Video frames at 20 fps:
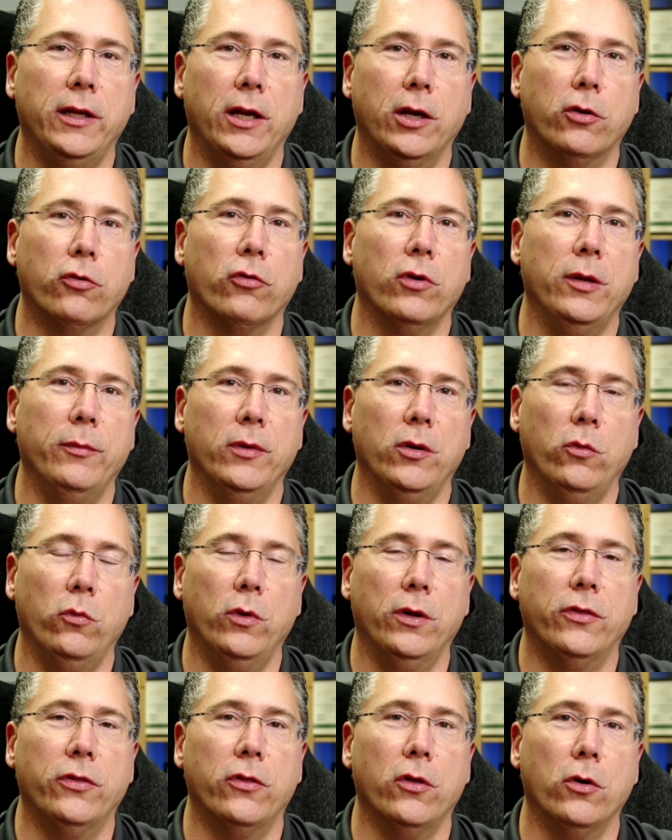agreement
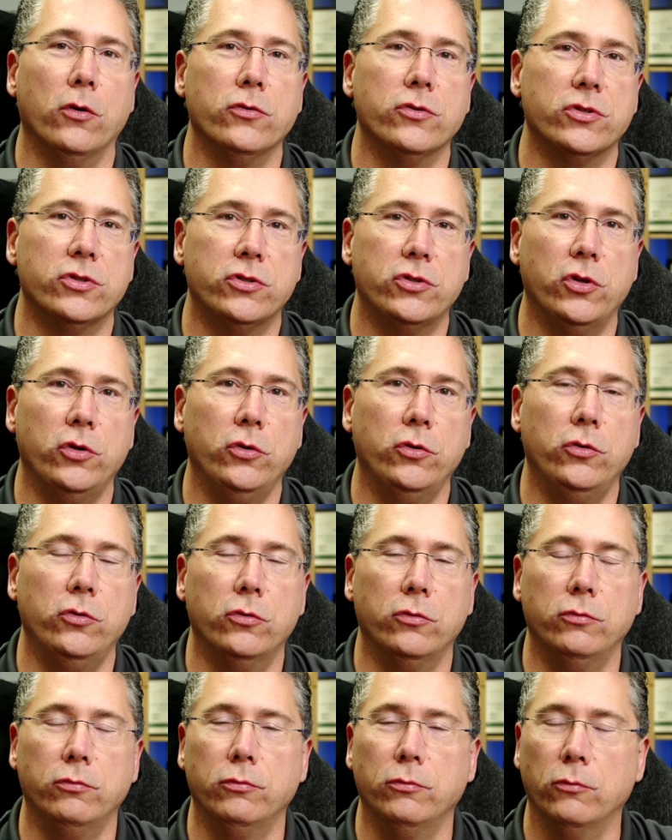with those 2